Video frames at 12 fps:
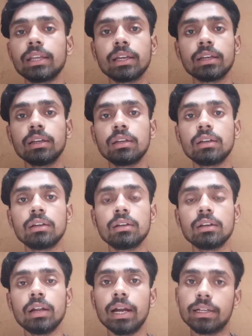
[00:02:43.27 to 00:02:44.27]
thing
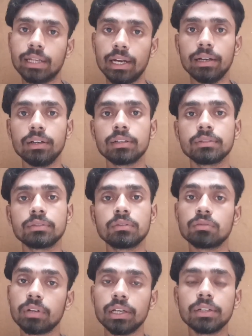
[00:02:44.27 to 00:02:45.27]
at the end,
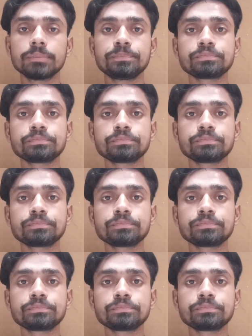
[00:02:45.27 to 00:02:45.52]
right?